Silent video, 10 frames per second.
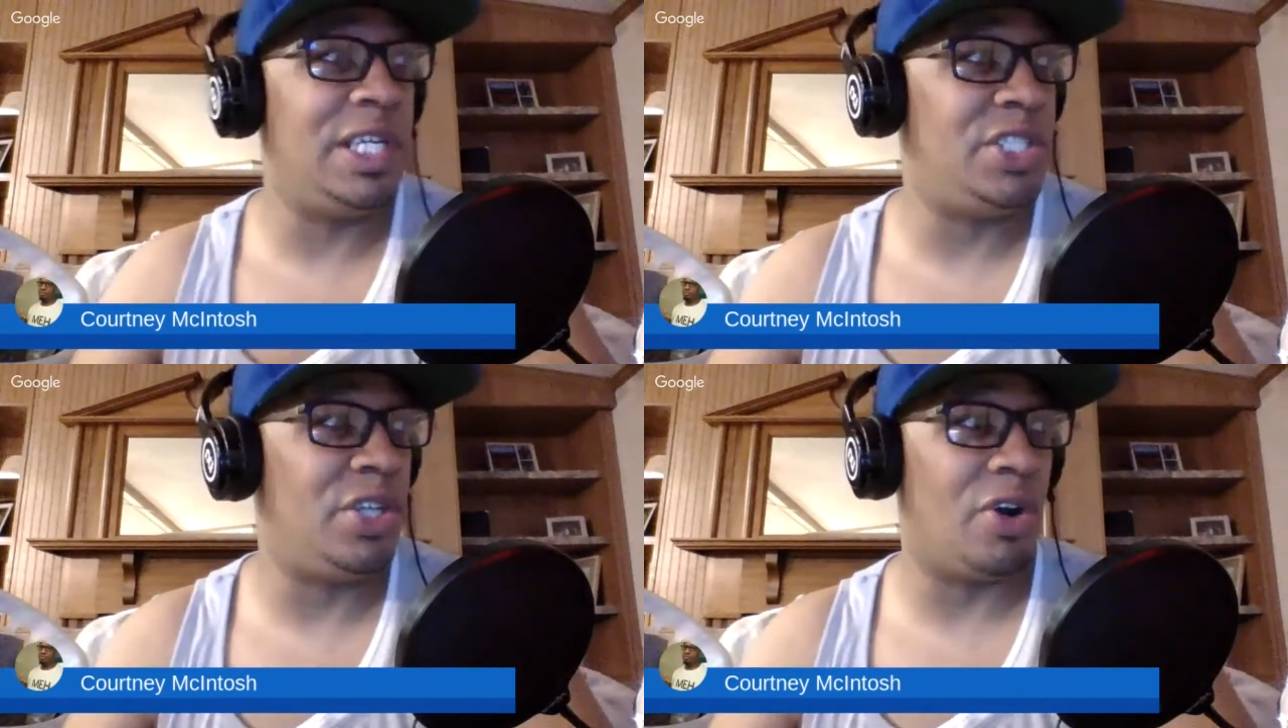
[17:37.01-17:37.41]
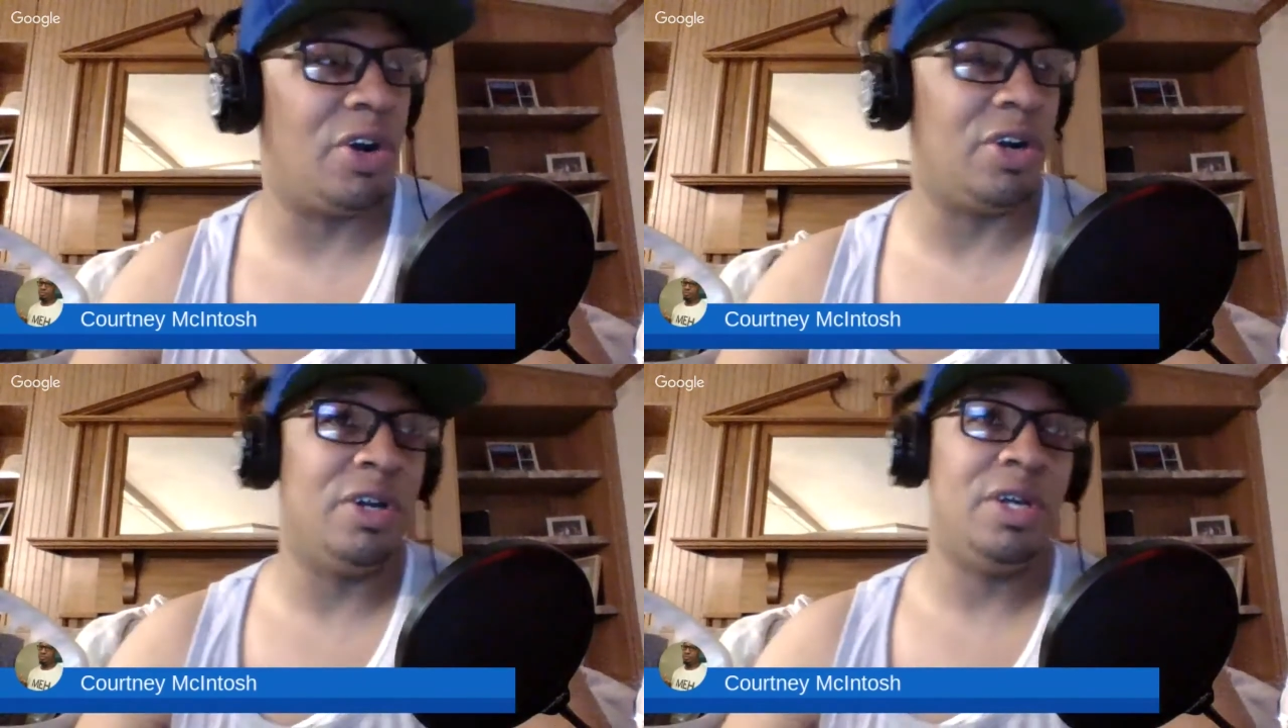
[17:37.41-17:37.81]

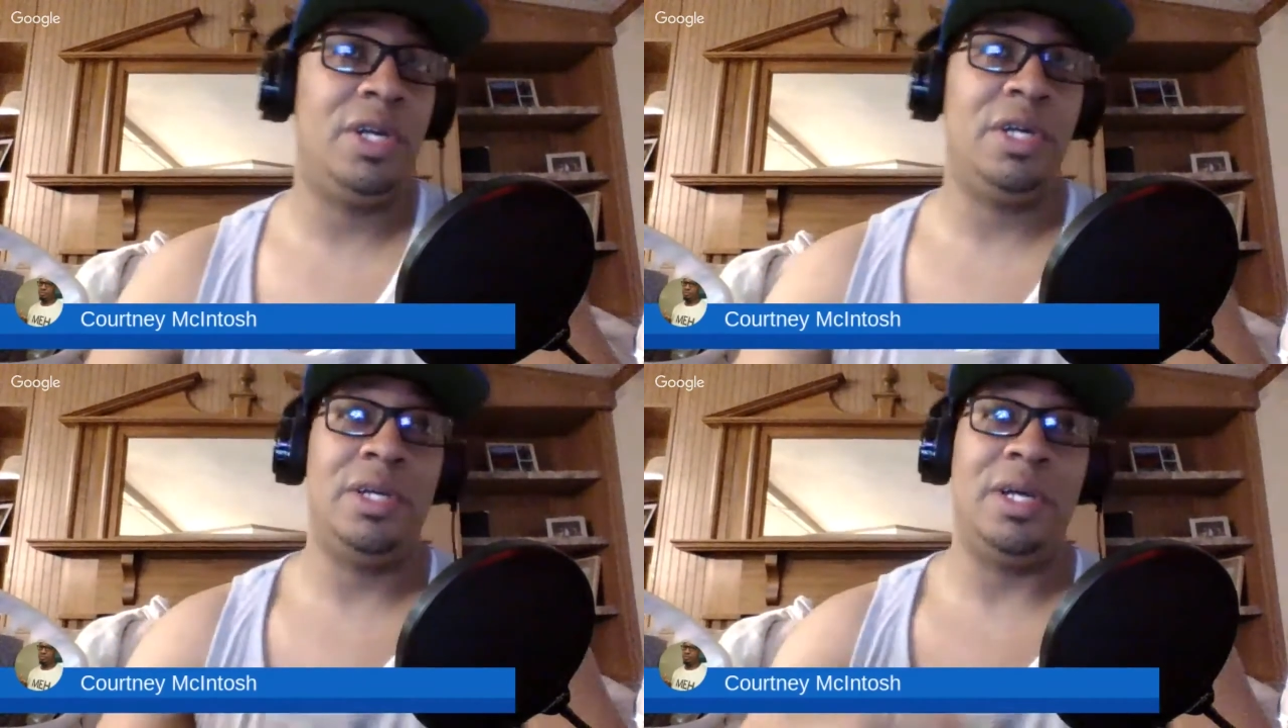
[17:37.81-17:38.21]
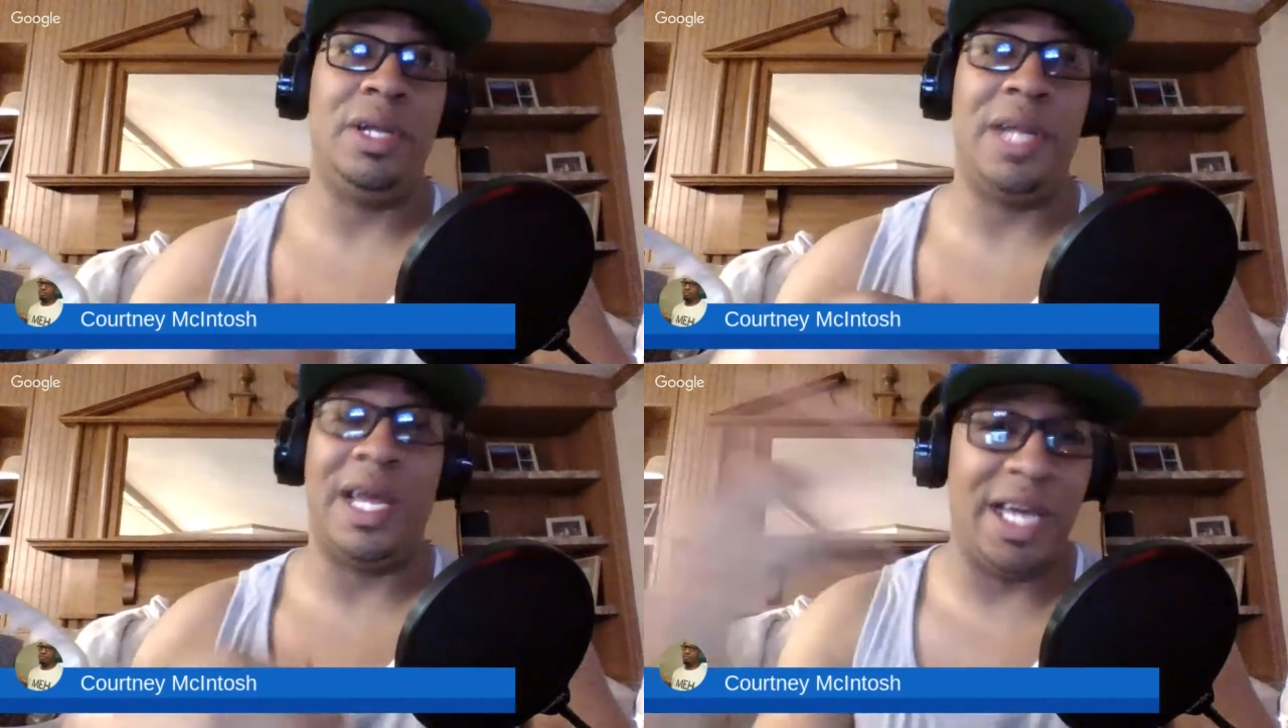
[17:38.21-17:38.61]
your
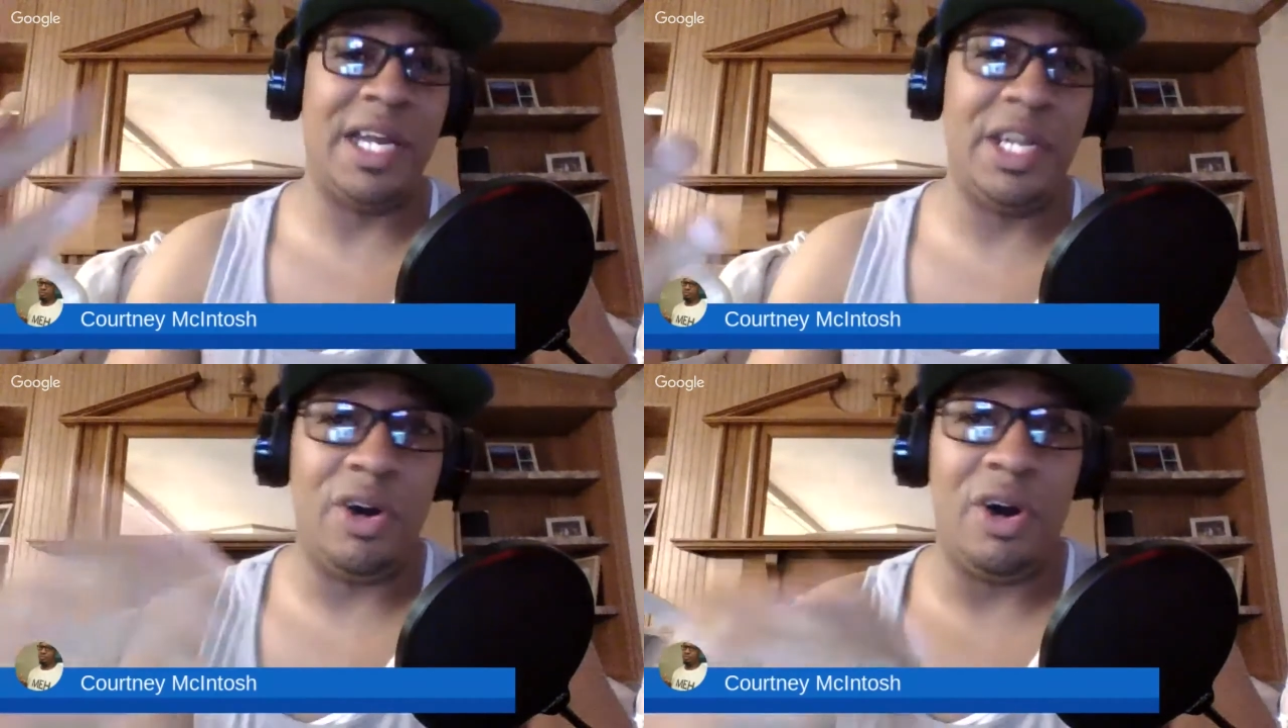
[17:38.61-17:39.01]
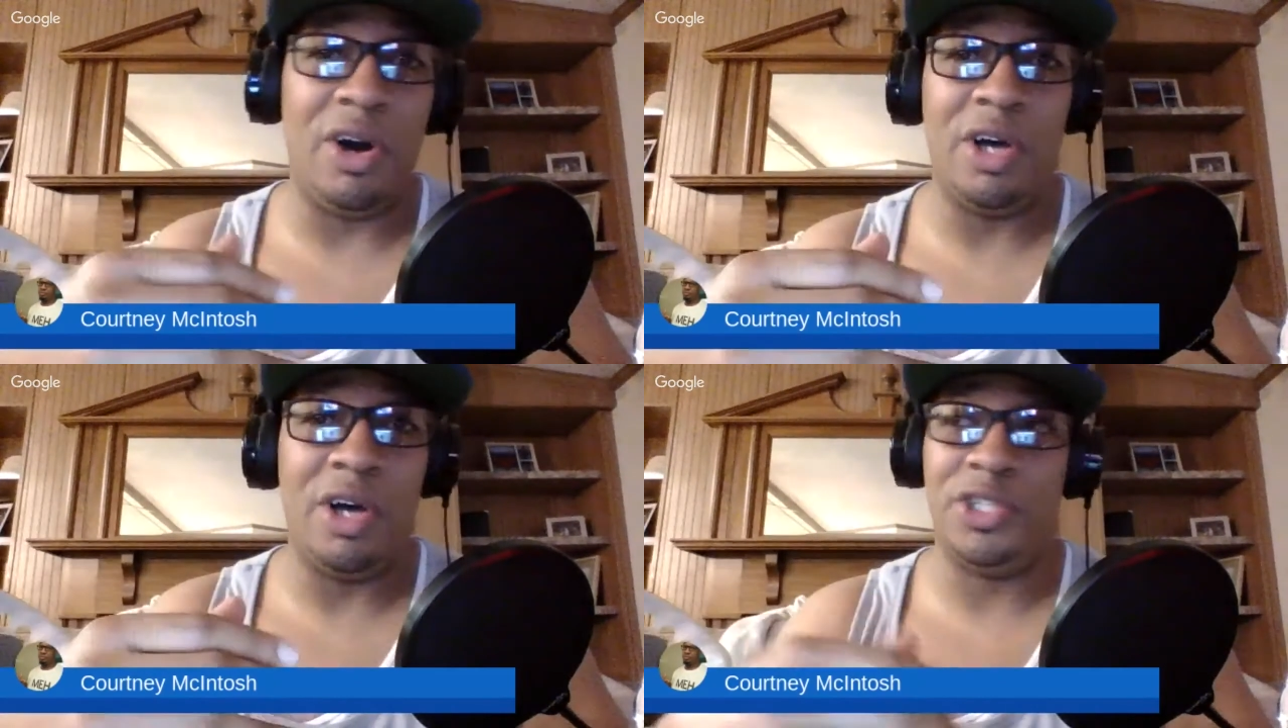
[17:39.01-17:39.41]
like dining
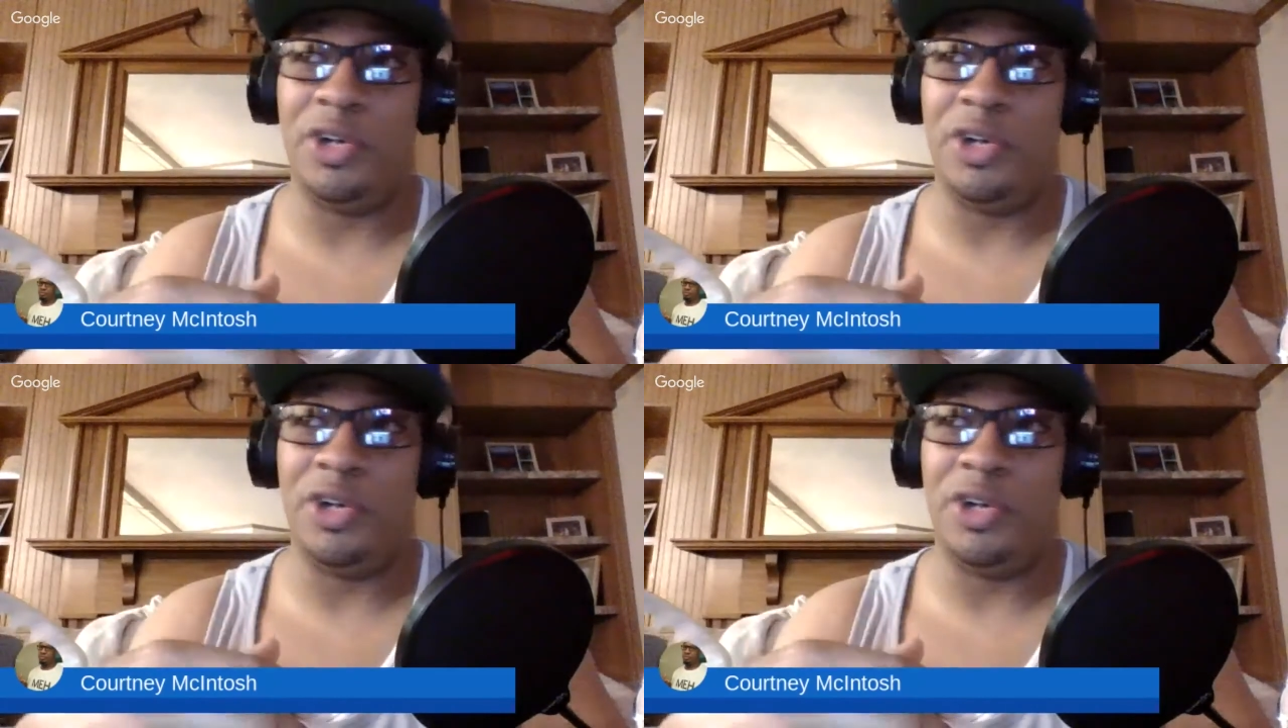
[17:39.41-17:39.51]
halls, your